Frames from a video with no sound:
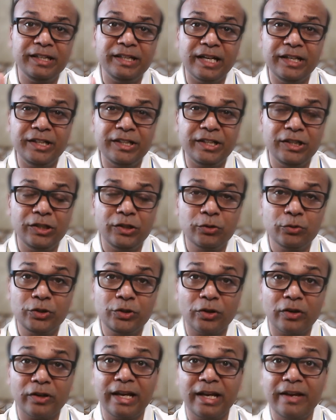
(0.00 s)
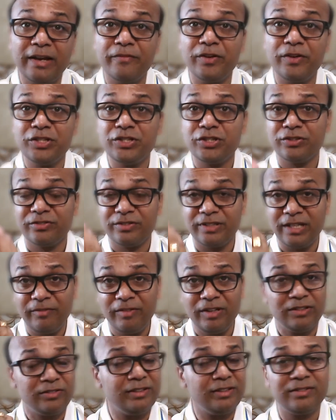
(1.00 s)
dent into your average
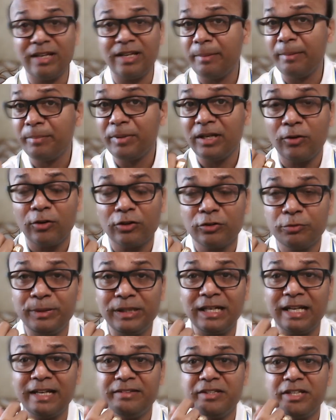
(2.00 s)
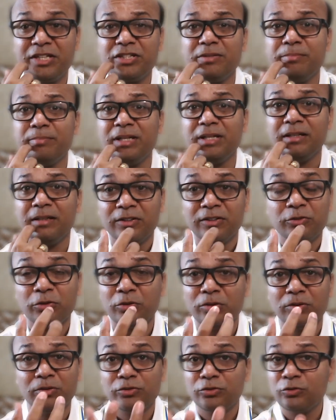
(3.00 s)
savings? Example, a hospitalization bill.
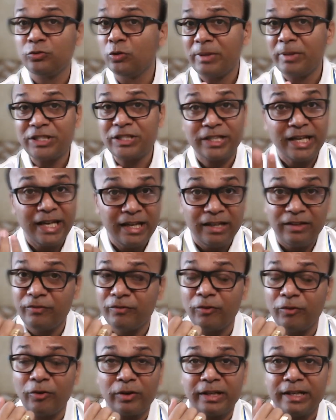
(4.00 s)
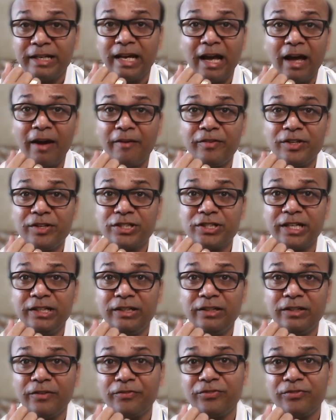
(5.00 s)
So, so much again for an average
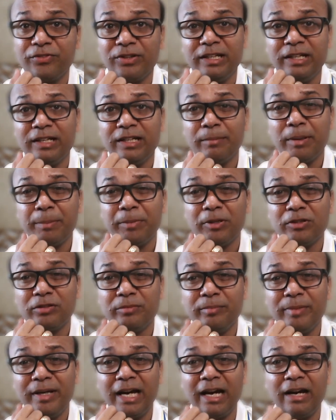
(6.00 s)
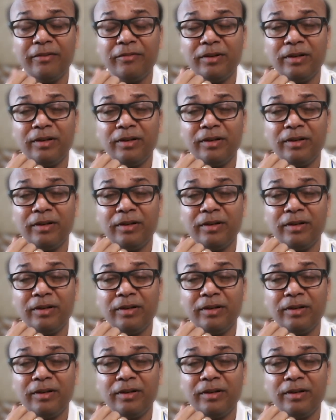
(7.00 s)
kind of income a person may have.